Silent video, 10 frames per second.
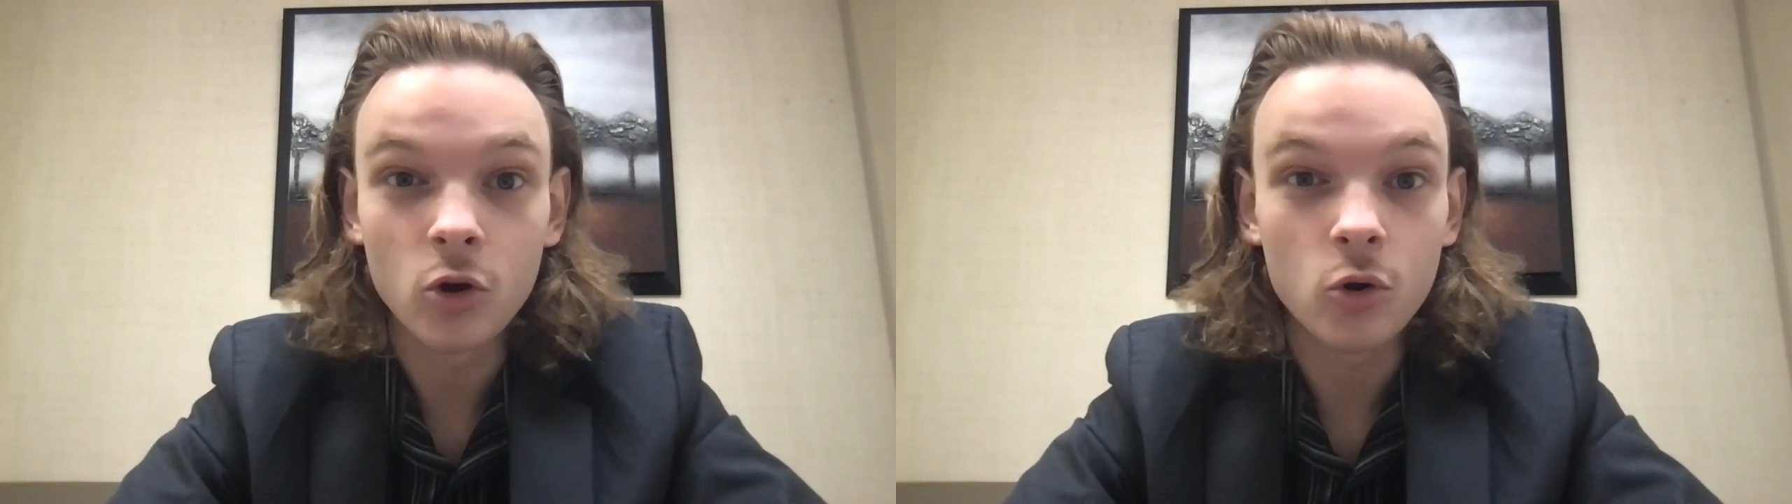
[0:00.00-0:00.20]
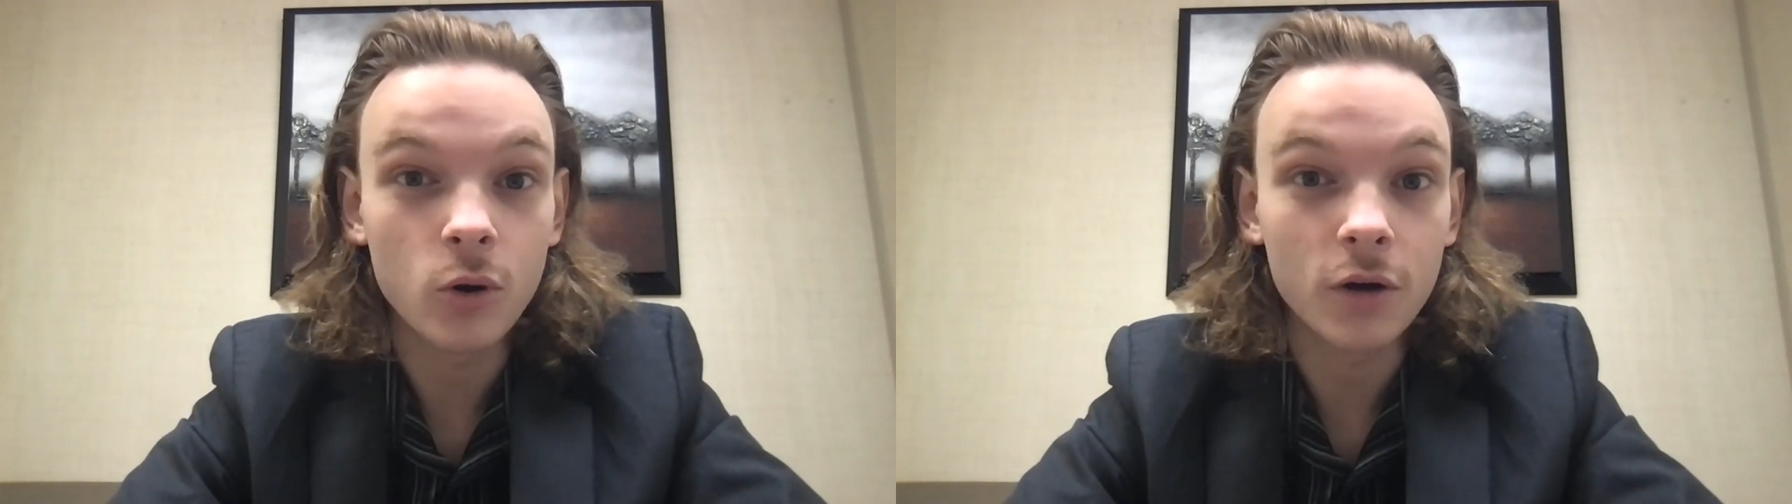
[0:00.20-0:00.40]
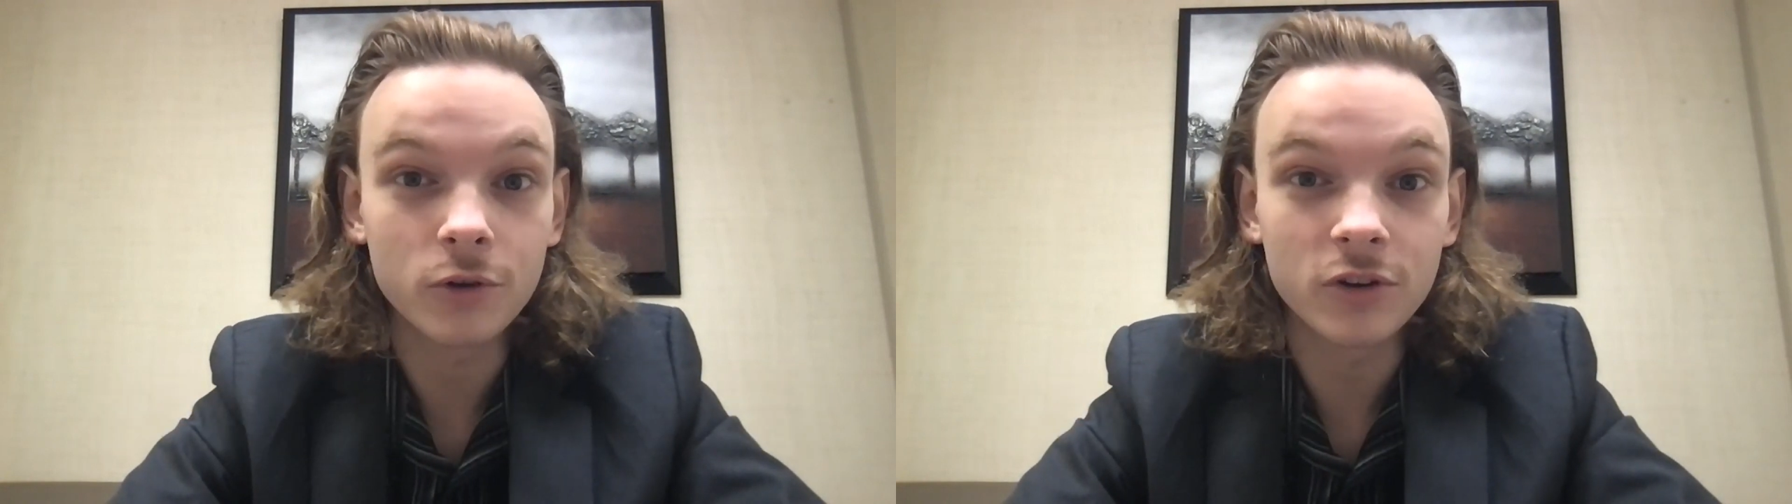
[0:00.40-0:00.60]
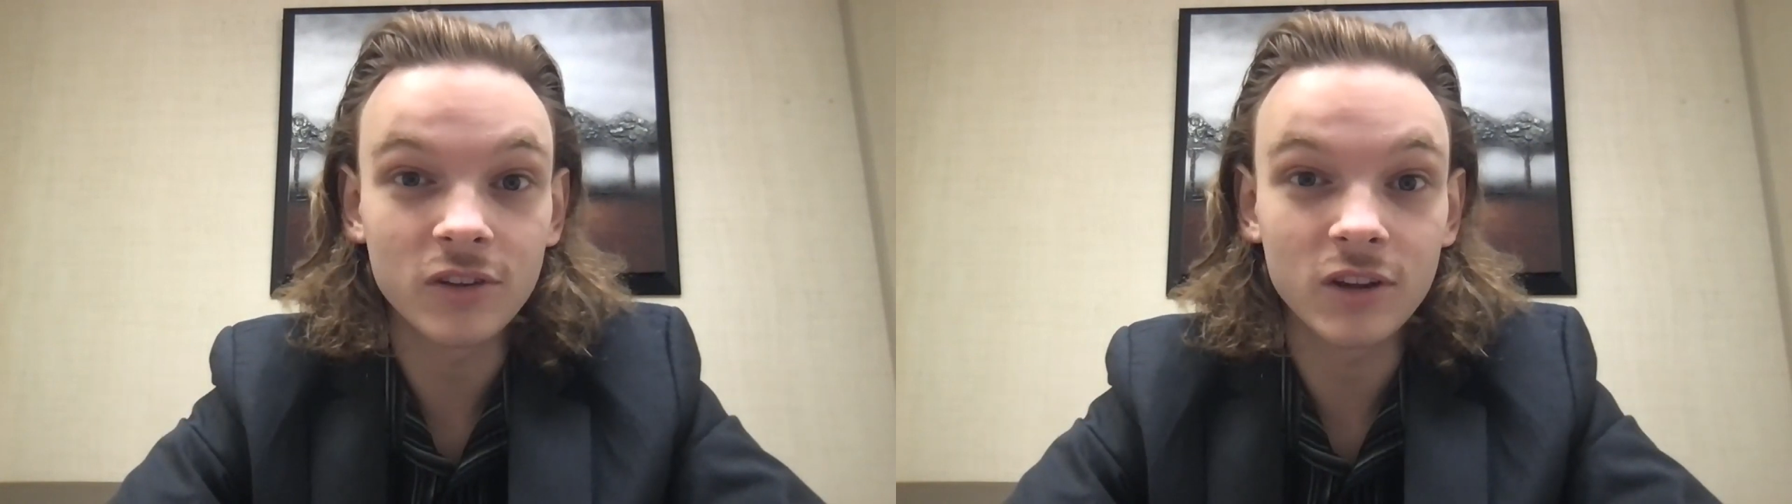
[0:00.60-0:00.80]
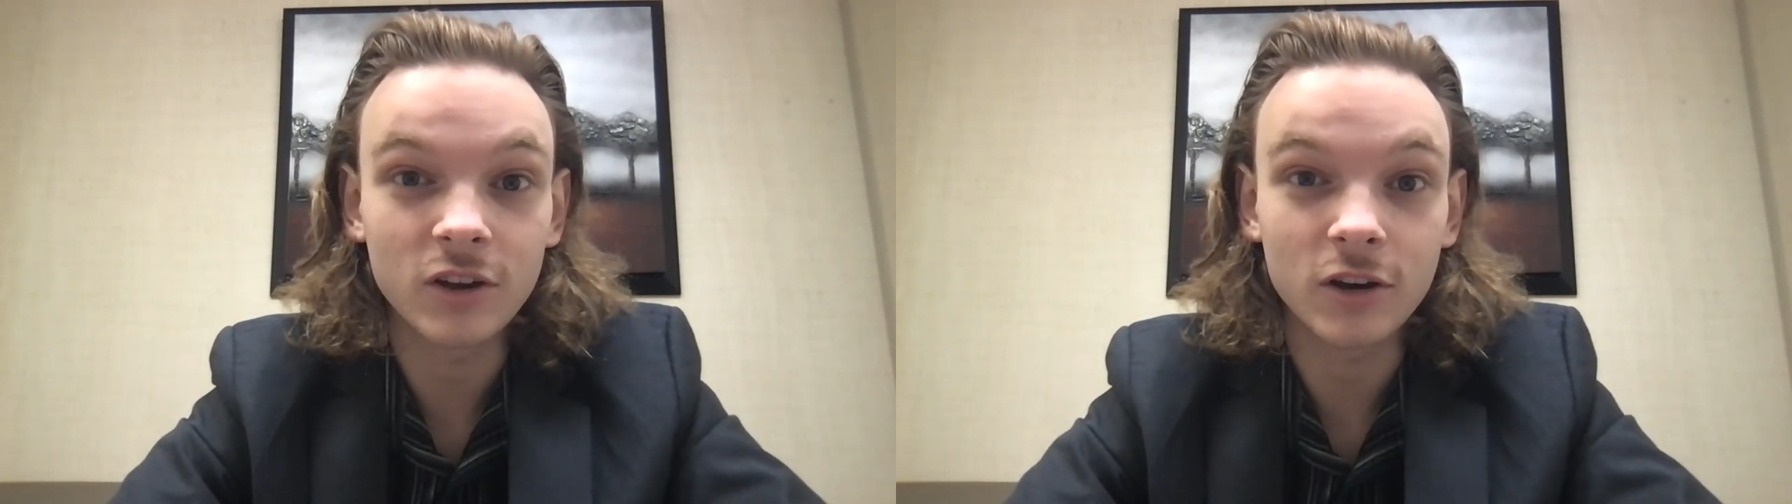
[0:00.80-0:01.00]
who have
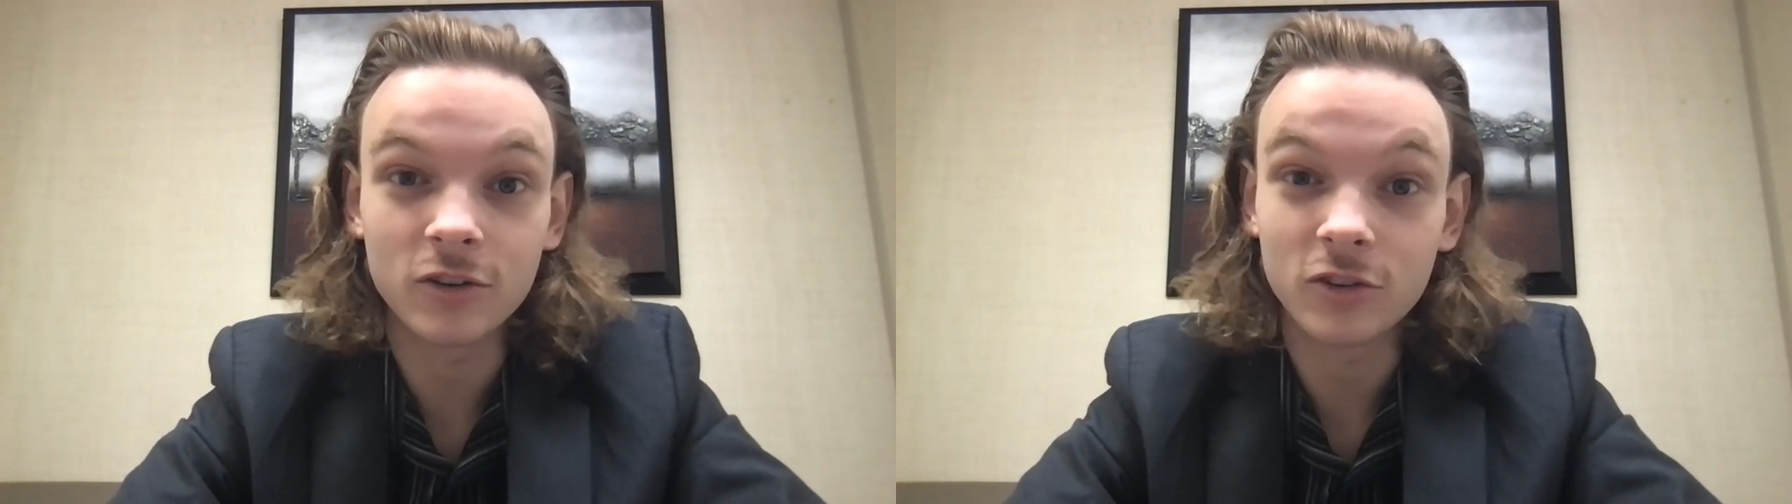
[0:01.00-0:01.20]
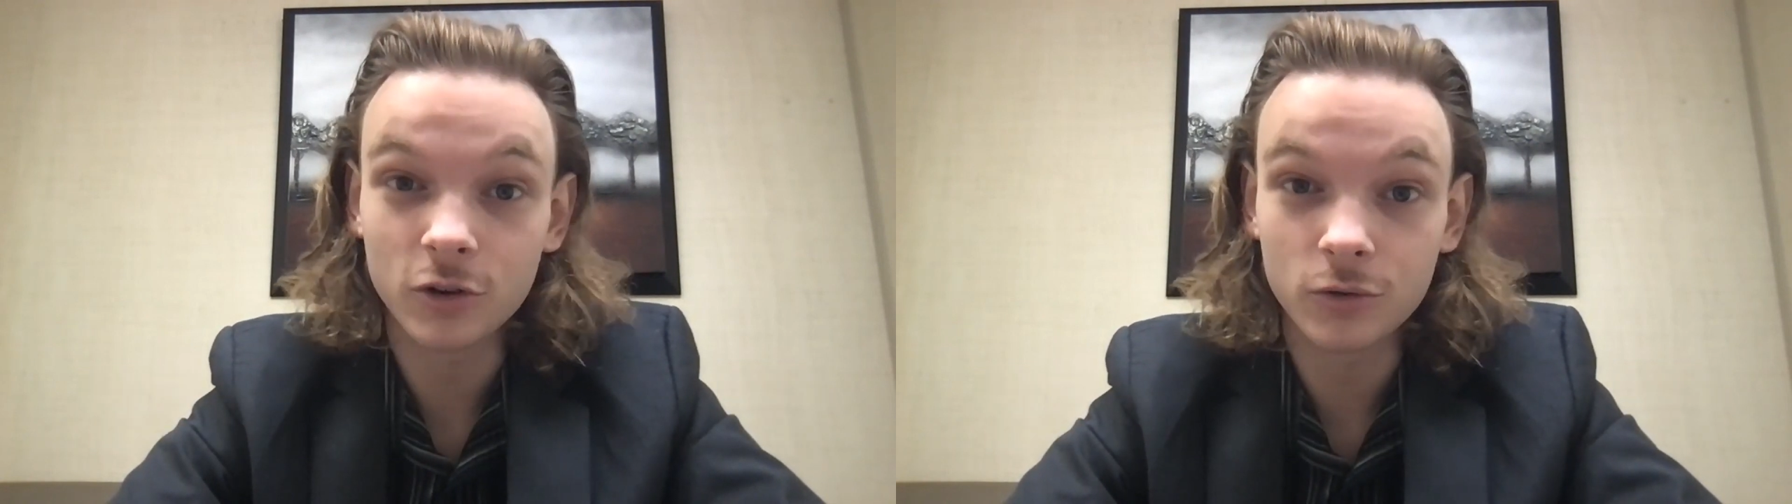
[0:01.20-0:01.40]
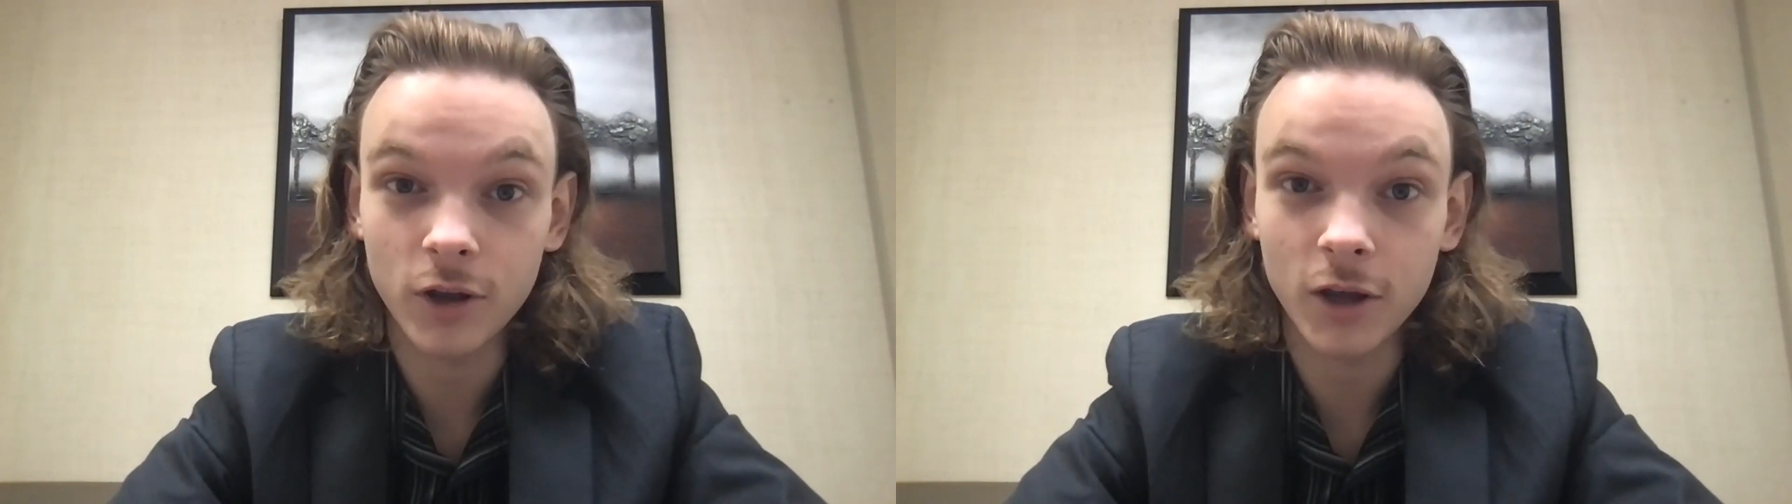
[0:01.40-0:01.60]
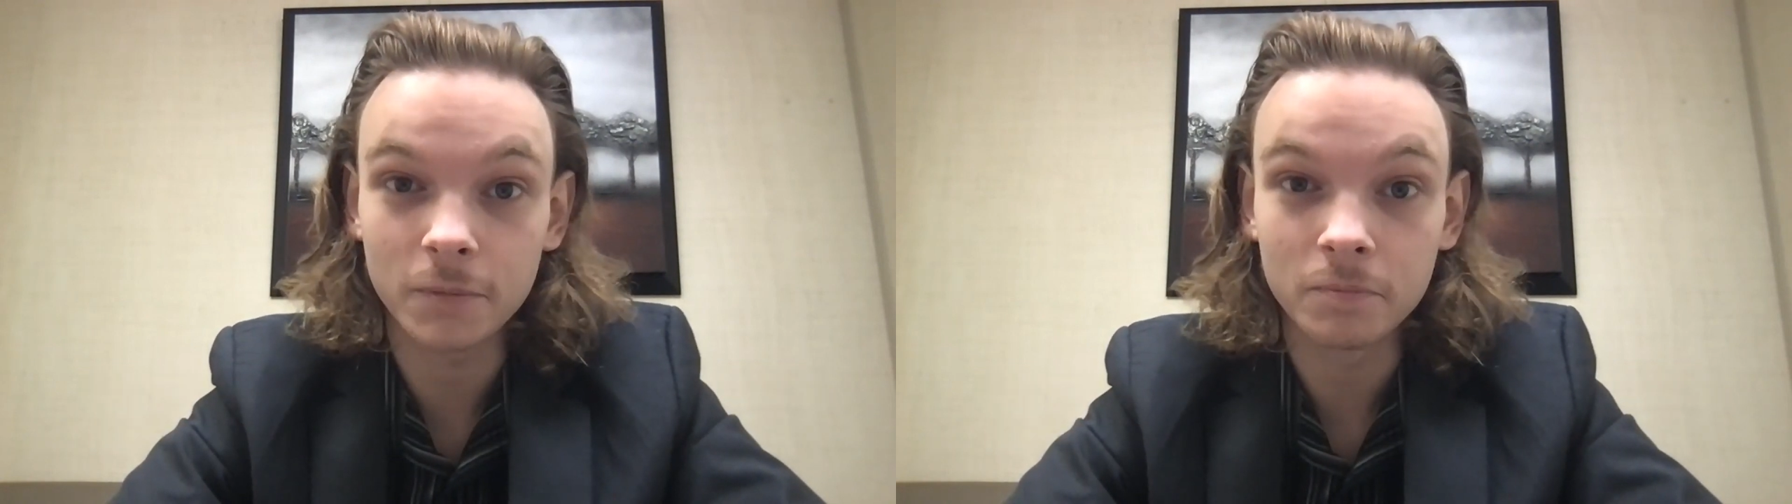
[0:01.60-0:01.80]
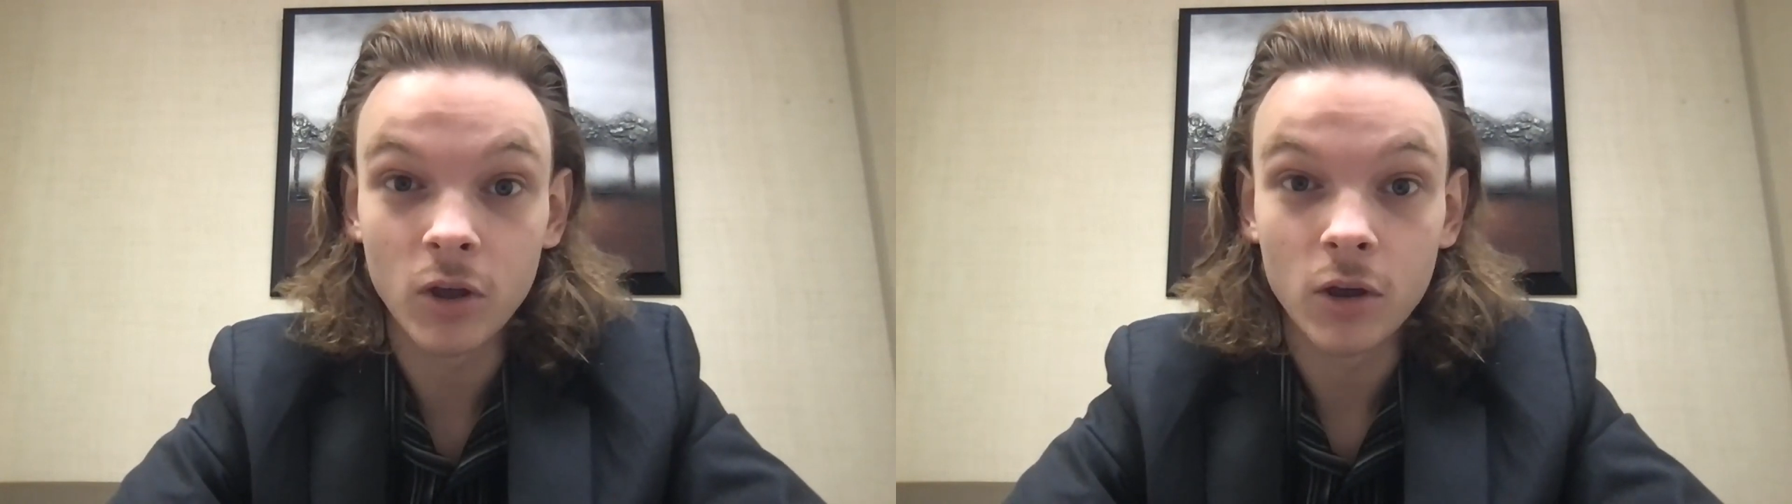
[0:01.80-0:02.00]
recently done a survey